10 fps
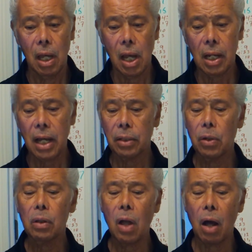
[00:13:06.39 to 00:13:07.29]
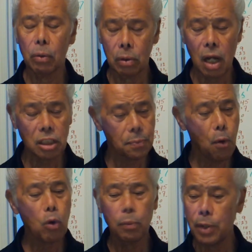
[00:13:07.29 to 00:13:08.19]
And I told her how God
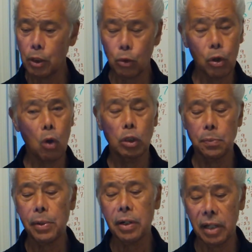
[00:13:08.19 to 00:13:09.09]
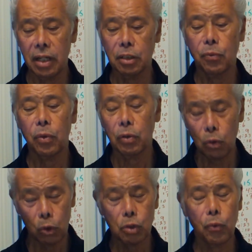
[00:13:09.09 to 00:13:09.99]
spoke to me through the Holy Spirit
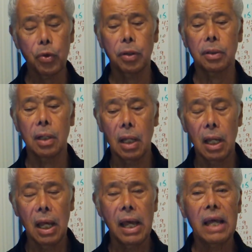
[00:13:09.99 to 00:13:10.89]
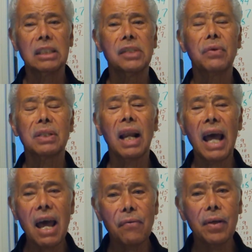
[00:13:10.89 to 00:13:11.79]
through His Word, and she was
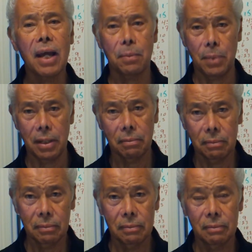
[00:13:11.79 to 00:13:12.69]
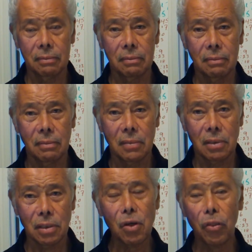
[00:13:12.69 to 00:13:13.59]
laughing at me.
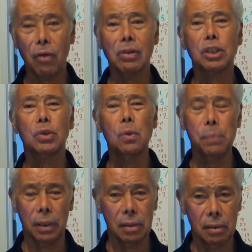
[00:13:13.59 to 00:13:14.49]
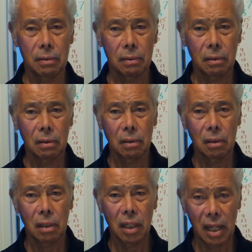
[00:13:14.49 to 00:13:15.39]
She thought I was stupid,
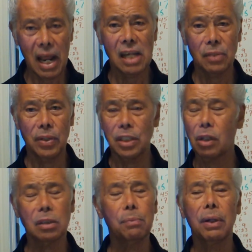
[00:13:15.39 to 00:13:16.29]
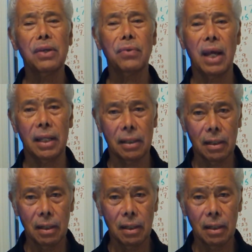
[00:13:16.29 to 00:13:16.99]
in a nice way. She doesn't believe that.